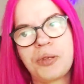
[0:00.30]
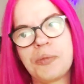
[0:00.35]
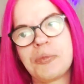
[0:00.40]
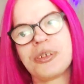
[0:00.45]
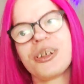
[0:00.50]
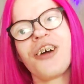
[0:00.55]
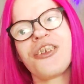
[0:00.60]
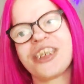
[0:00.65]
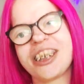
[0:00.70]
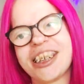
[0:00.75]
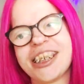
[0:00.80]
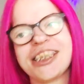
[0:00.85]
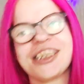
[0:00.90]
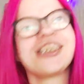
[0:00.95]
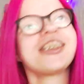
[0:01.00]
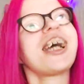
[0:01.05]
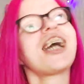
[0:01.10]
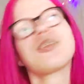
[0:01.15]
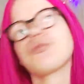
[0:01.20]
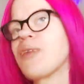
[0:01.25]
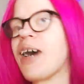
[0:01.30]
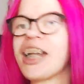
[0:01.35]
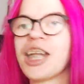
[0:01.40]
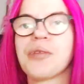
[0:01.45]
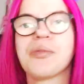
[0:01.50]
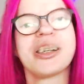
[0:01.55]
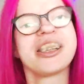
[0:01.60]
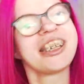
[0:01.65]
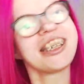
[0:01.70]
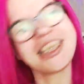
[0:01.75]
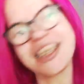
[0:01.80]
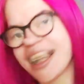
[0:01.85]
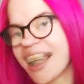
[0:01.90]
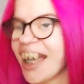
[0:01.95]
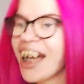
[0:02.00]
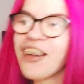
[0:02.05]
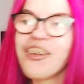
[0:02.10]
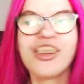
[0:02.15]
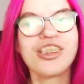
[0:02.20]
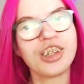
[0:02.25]
People of the internet, my name is Sisley
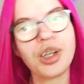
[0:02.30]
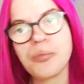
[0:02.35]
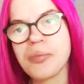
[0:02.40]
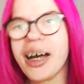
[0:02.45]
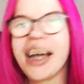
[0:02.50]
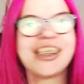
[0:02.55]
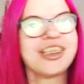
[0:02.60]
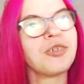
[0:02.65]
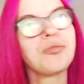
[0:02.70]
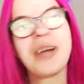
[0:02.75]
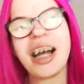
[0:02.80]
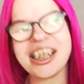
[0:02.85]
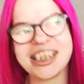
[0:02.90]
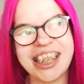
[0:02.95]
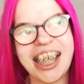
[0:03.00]
and welcome back to my